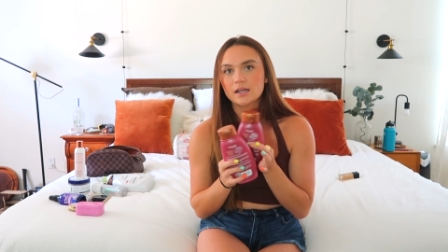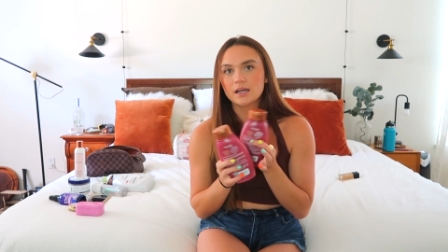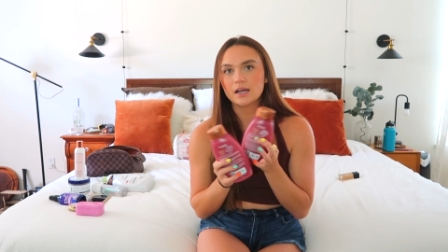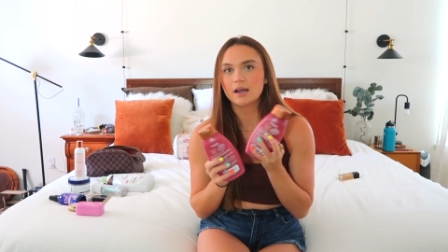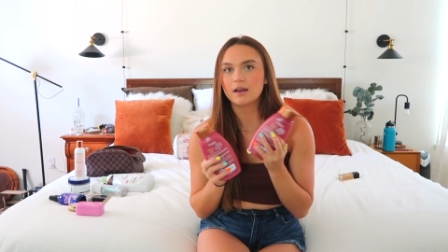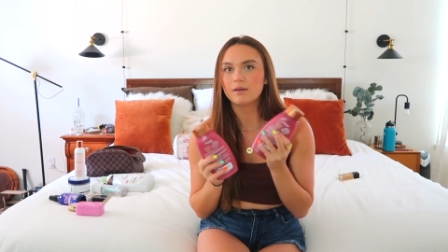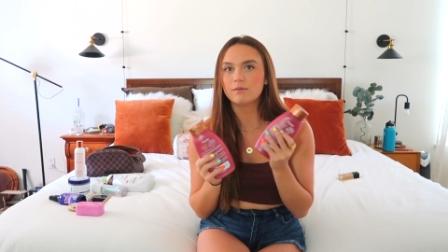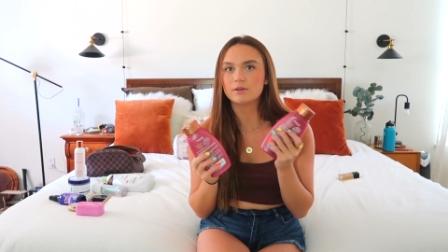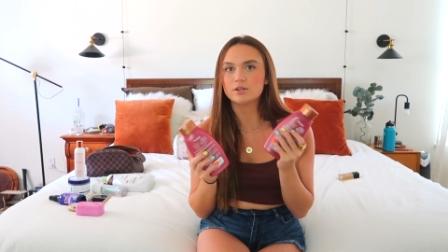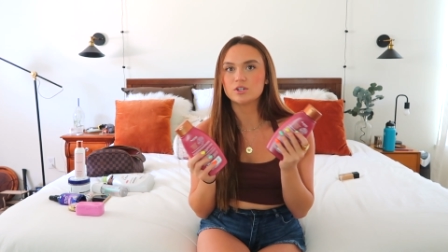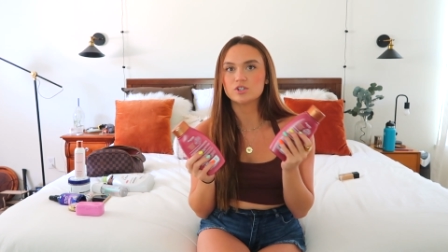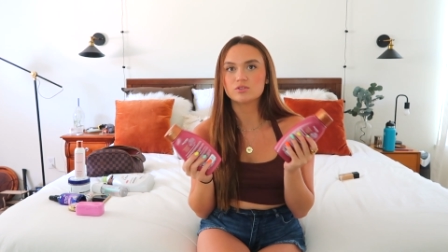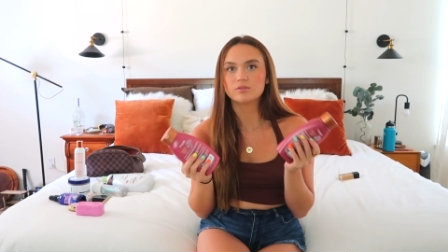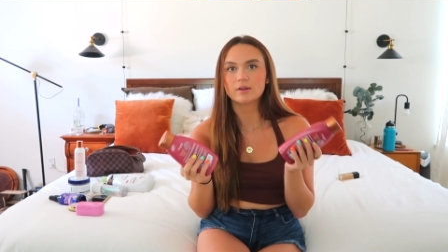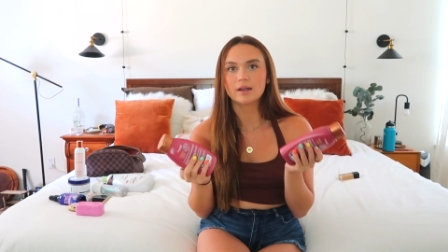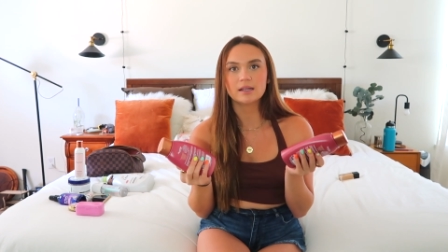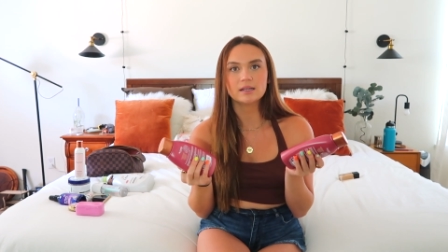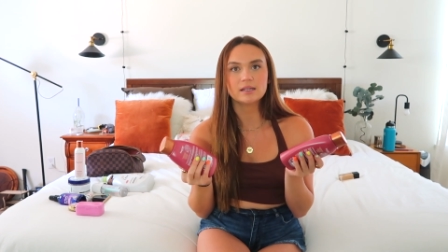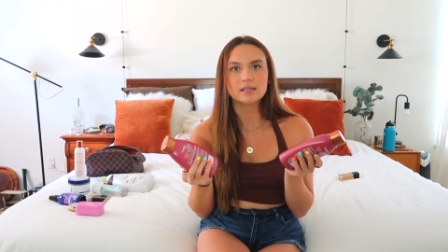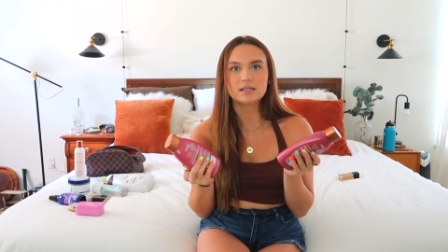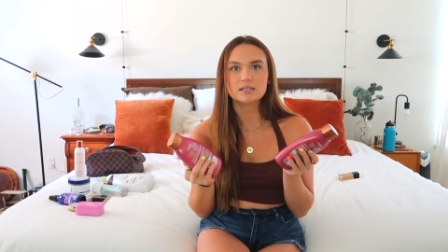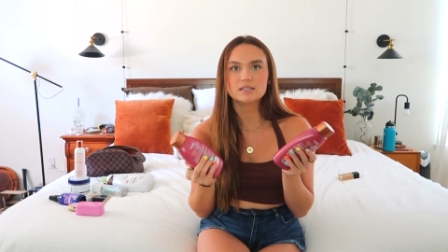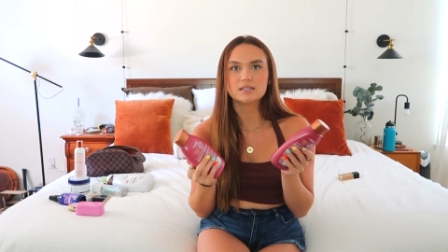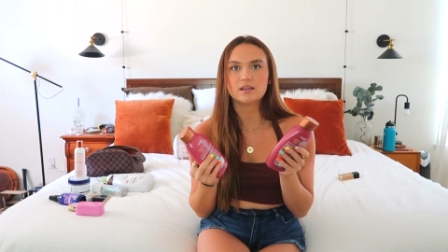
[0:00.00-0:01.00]
I would try
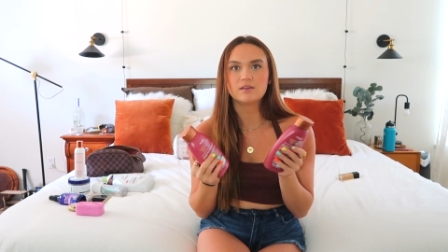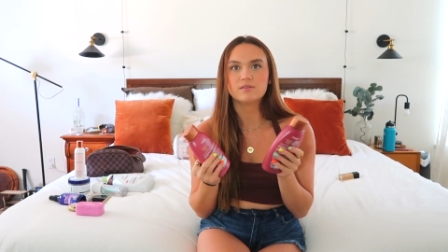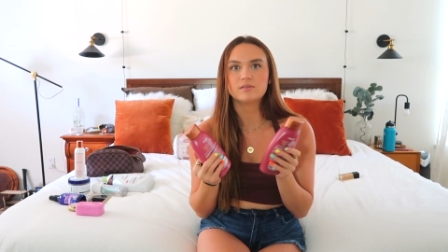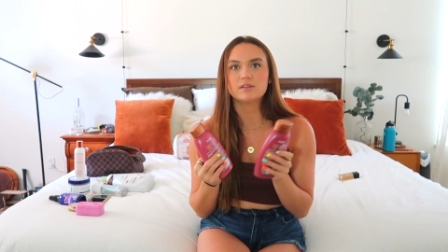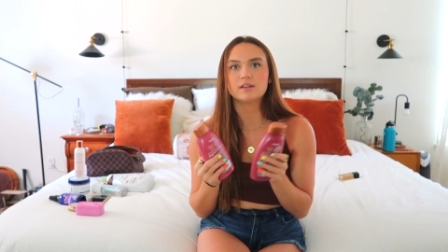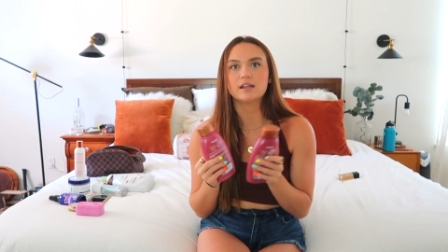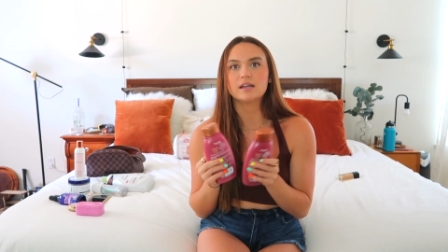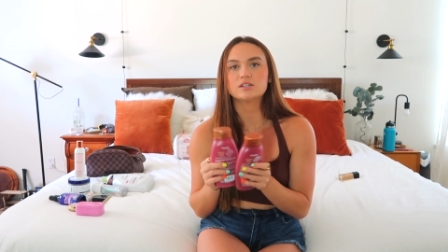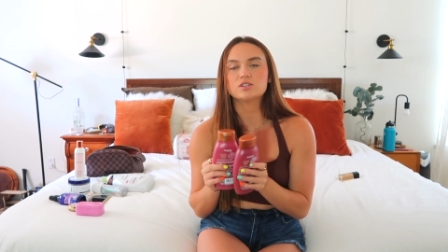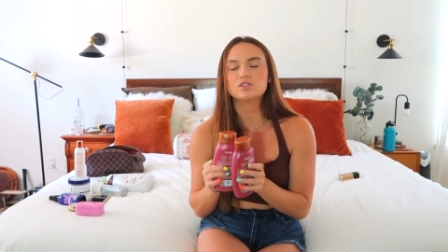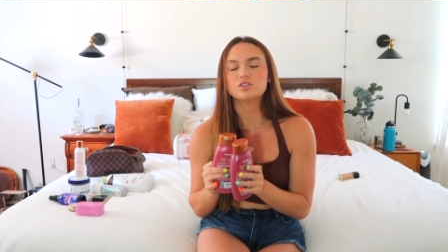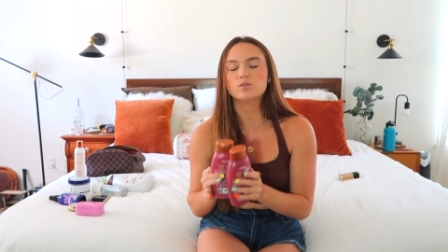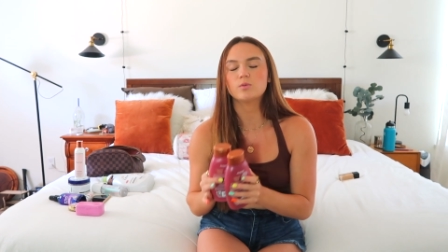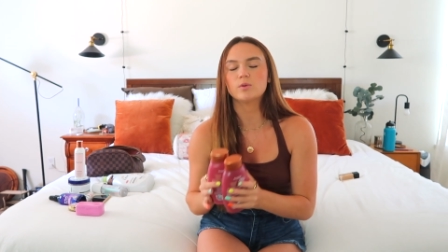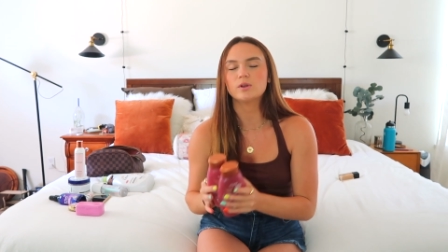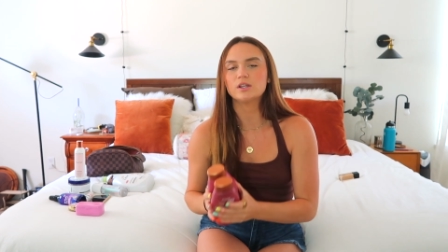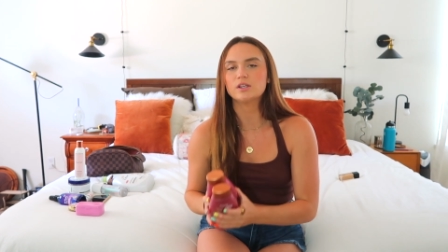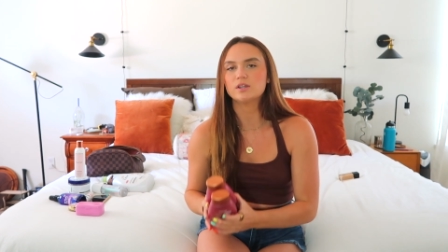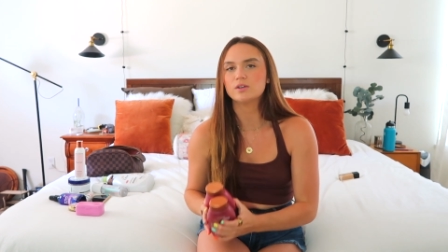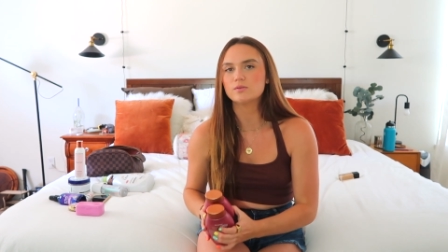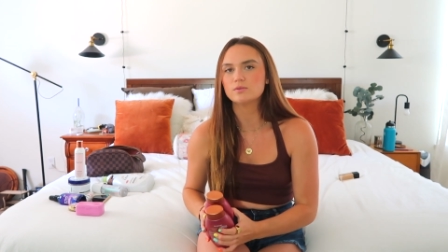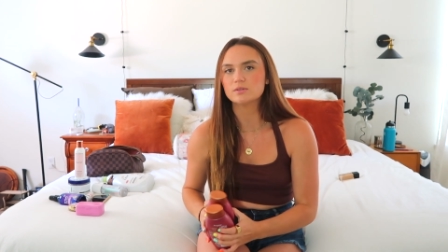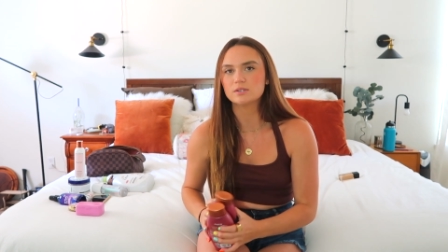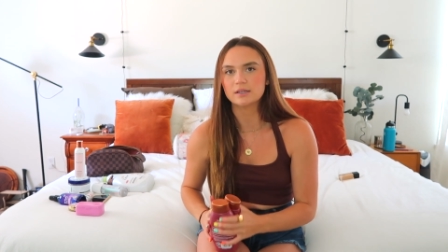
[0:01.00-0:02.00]
these if, unless you want
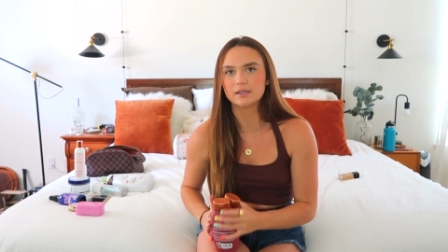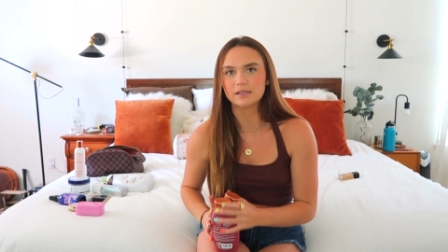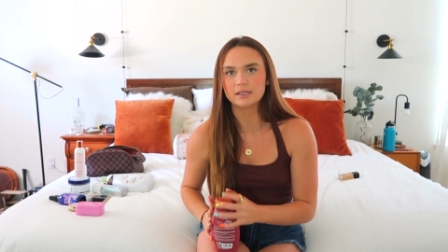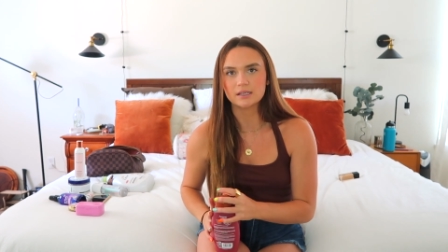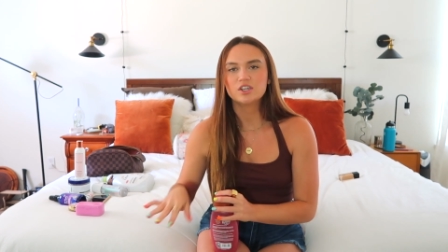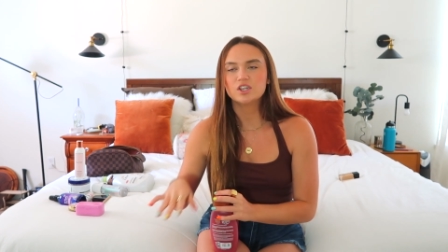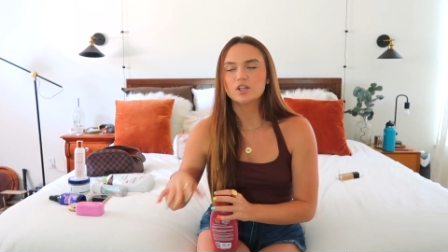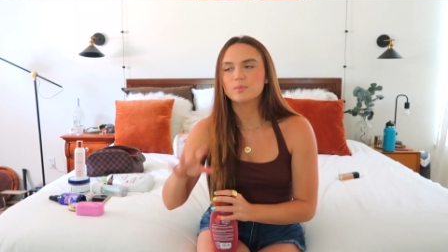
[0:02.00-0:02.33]
to use like